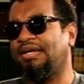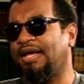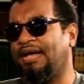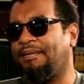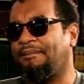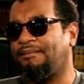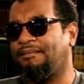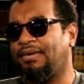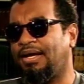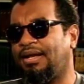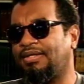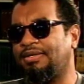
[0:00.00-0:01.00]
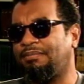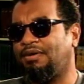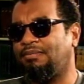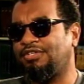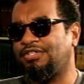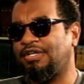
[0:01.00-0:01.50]
a lot of
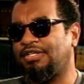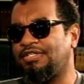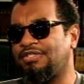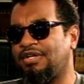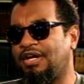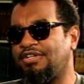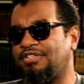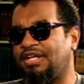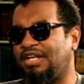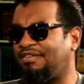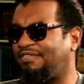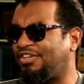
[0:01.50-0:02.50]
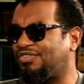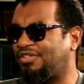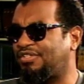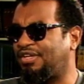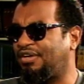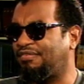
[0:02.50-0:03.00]
publishers are just not adventurous
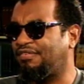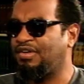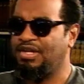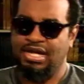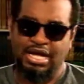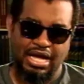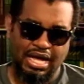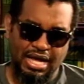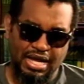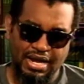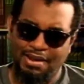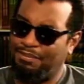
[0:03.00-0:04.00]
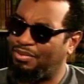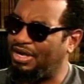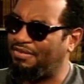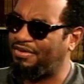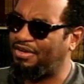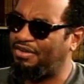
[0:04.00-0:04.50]
enough, not
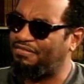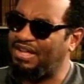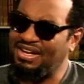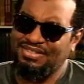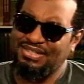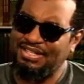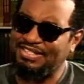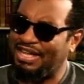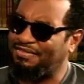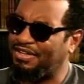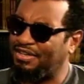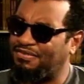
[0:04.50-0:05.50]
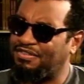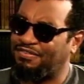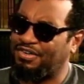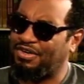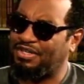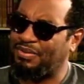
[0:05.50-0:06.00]
brave enough, and just not savvy enough to
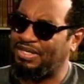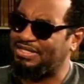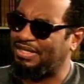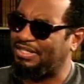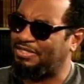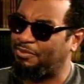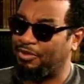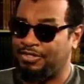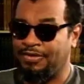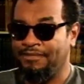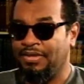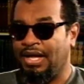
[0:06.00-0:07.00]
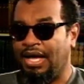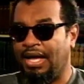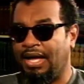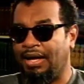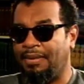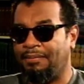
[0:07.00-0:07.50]
figure out a way to sell these books.
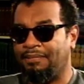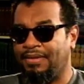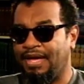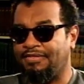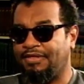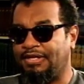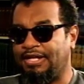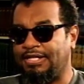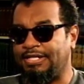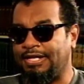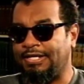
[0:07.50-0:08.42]
I think that